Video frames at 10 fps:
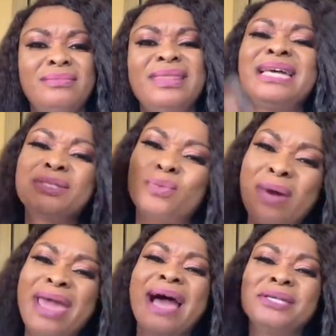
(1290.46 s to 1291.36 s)
That's
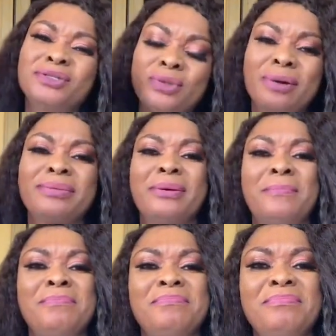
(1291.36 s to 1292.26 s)
where I stock them.
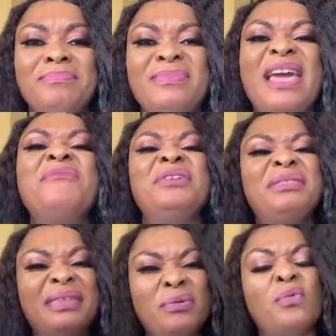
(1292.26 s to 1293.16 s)

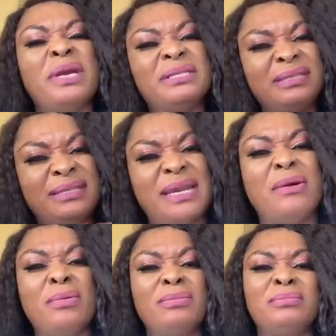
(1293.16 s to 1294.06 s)
Everything went down.